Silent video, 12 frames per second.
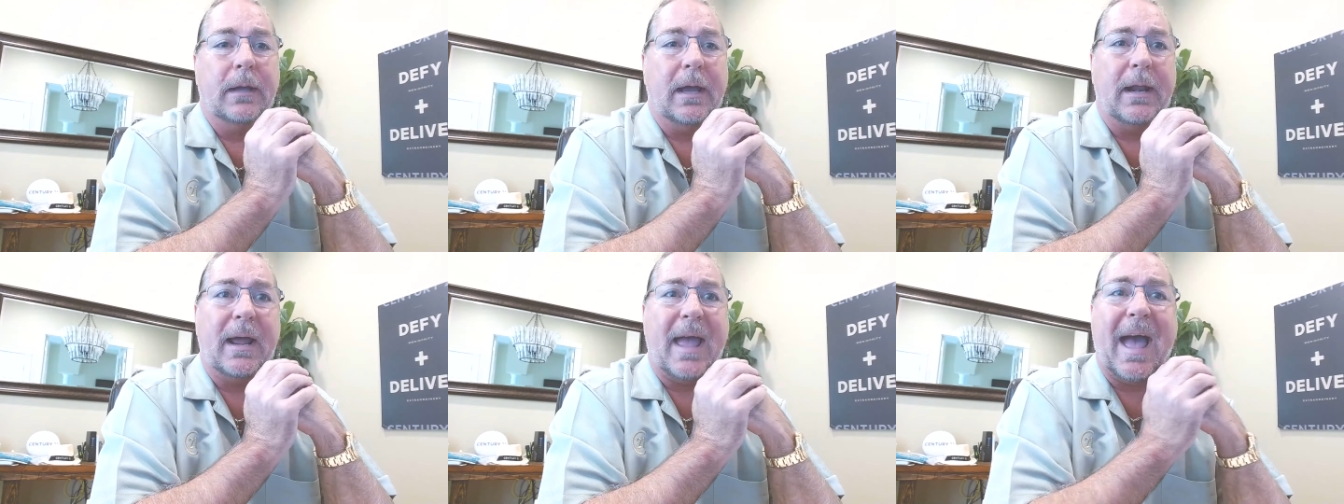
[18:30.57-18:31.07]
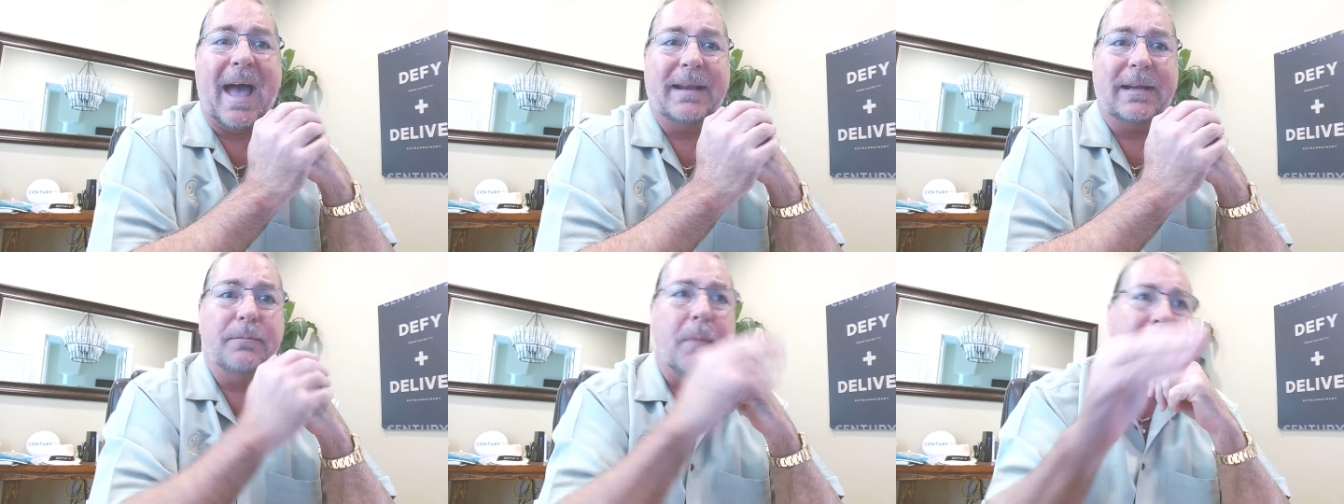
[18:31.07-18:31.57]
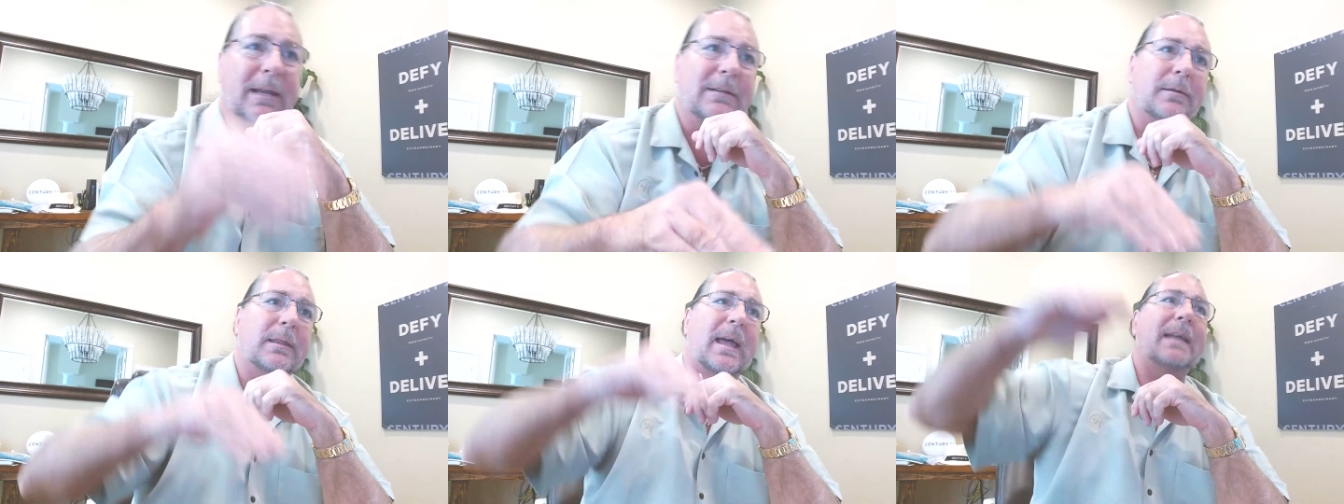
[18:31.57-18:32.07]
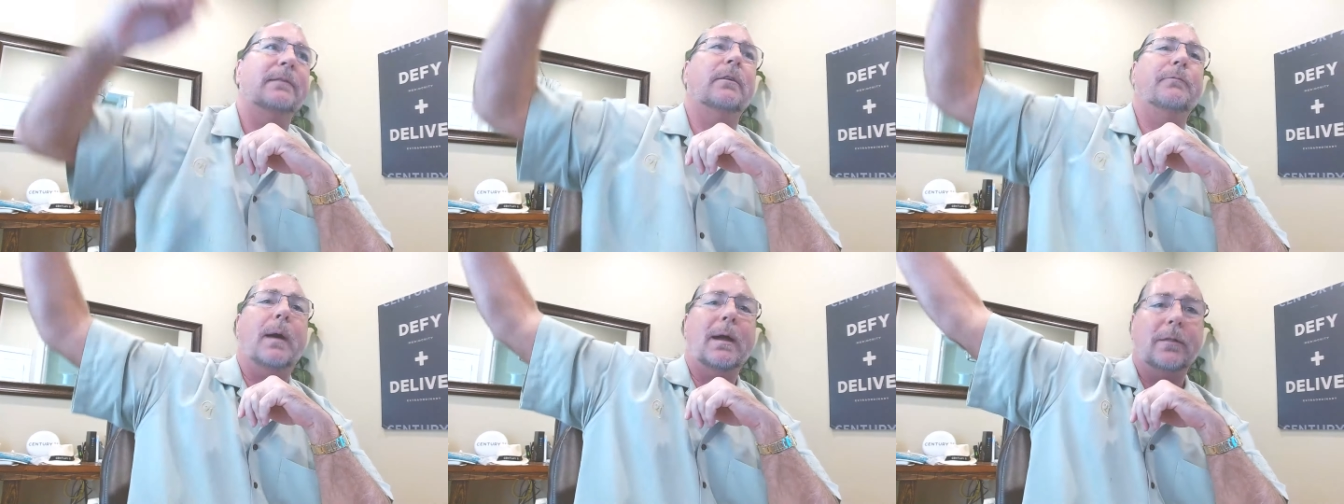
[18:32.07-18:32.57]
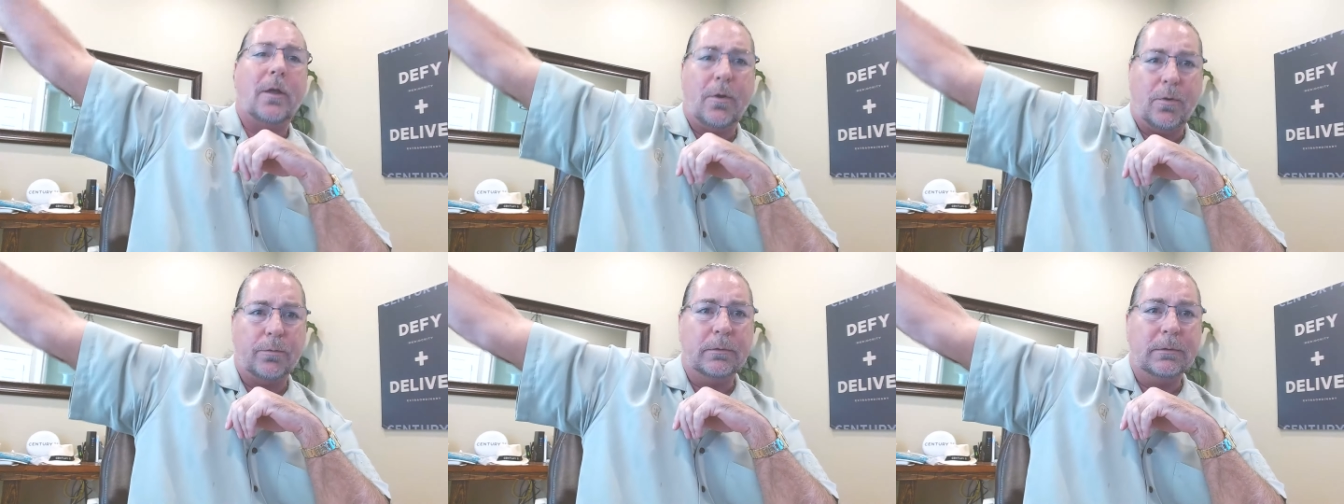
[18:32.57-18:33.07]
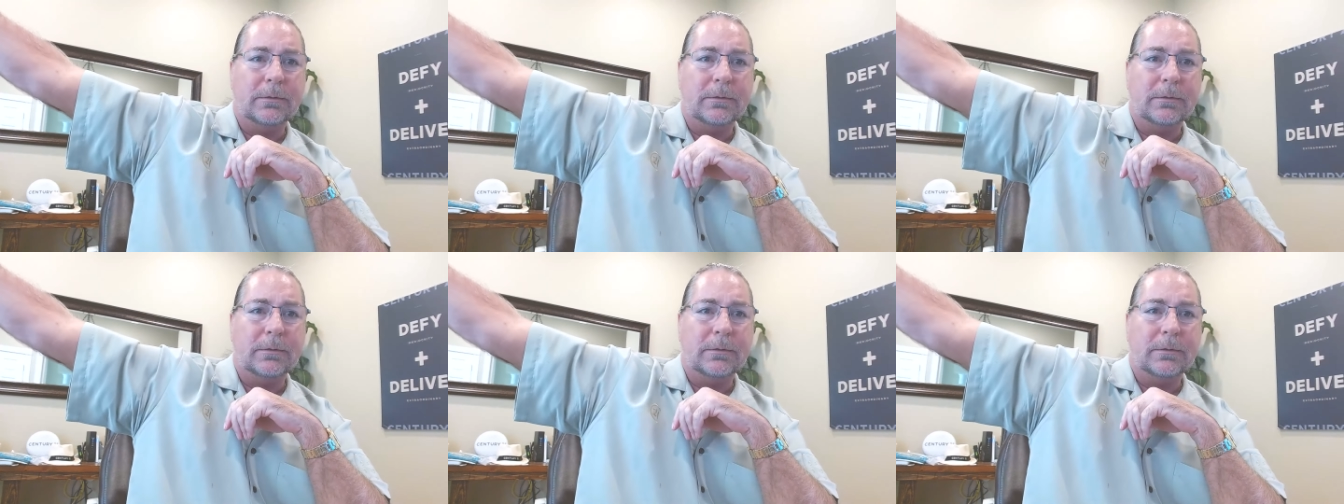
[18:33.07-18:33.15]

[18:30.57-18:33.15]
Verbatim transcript: And I added money to the end of my loan.